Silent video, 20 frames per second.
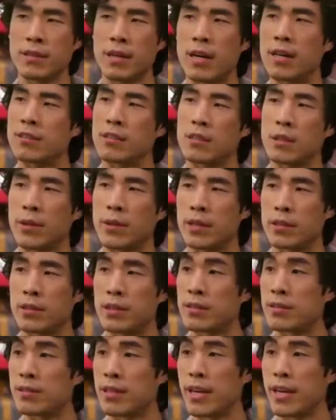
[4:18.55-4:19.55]
content creator
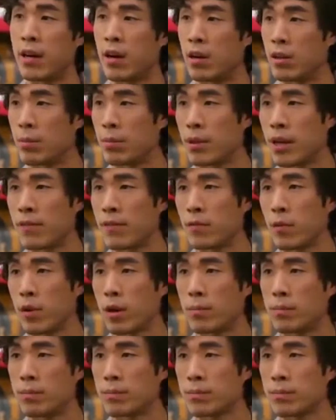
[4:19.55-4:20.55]
to stay on the
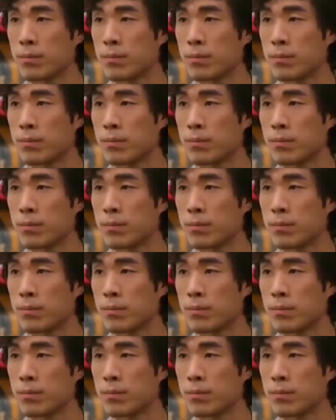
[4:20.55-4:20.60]
platform?